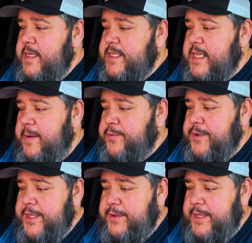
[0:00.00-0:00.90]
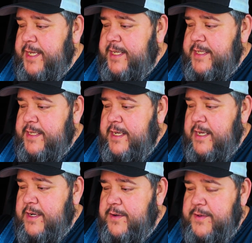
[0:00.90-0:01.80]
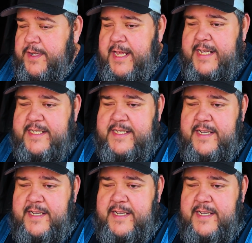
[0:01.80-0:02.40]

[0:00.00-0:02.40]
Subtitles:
stop we're going to do today, or the last